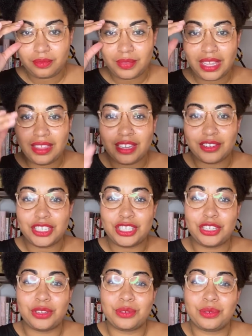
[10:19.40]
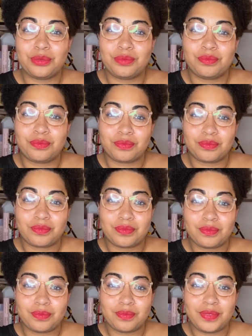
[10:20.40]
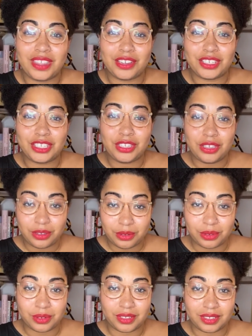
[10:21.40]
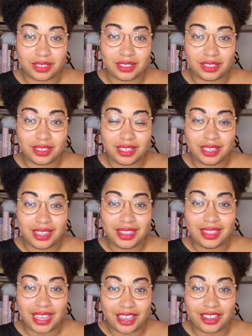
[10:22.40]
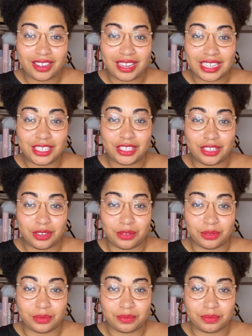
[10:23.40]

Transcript: There is you. There is you. There is you.